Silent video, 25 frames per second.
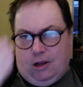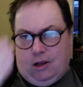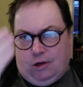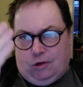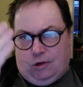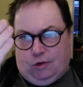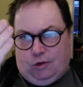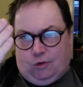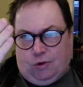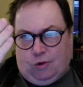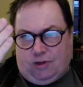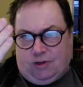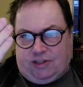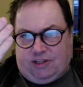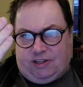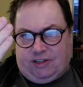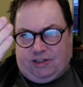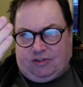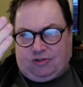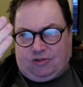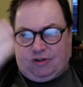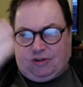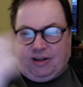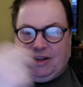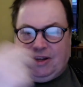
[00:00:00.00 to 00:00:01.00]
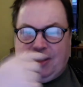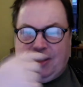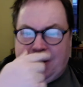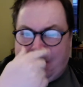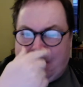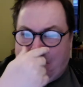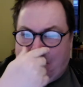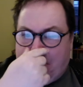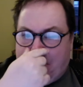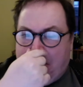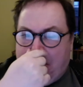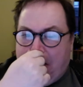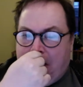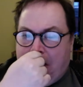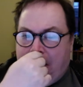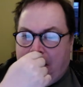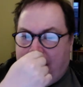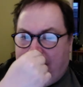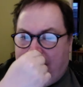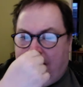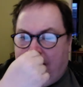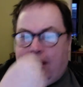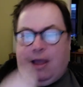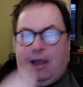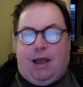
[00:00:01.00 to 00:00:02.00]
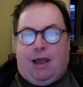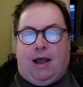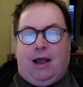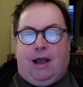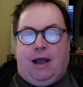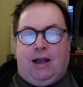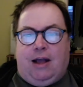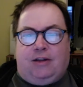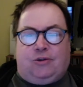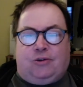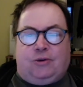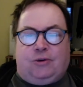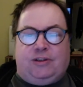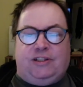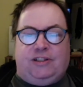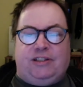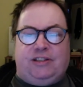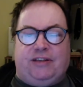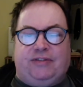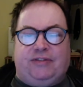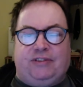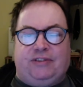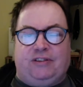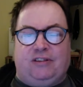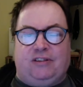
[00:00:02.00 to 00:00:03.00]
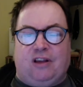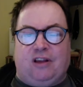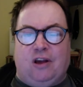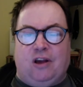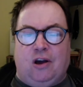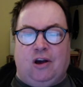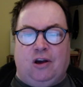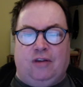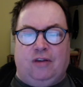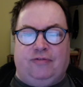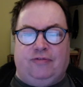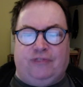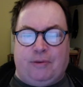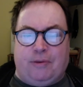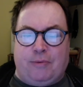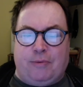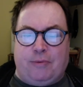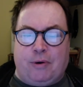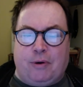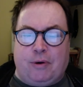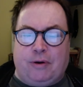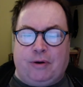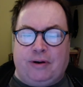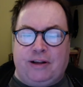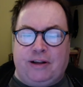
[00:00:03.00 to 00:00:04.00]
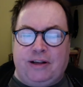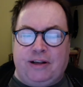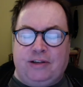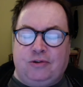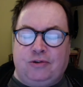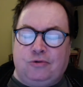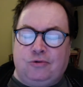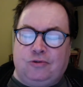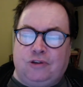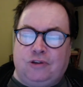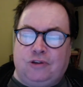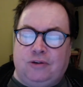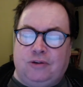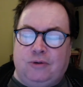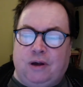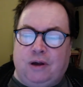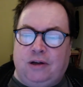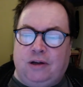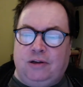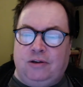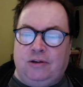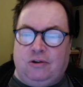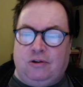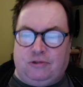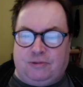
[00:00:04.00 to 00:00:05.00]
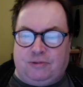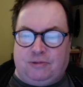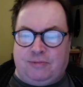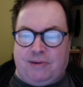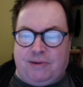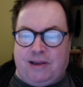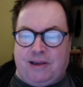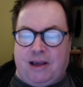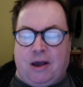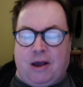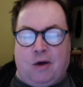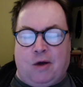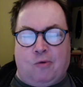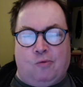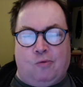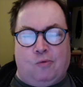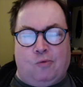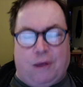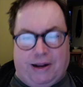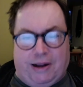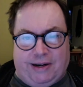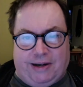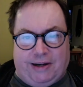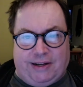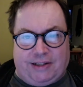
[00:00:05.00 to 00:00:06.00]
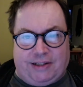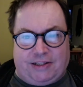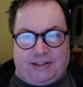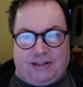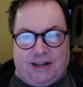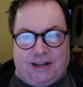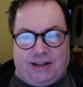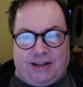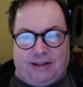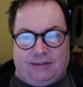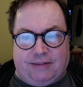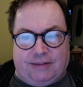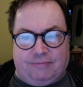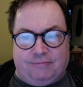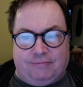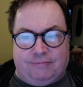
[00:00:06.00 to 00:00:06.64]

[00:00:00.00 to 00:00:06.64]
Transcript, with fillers: Question three. Uh, 27th of February is also Anosmia Awareness Day.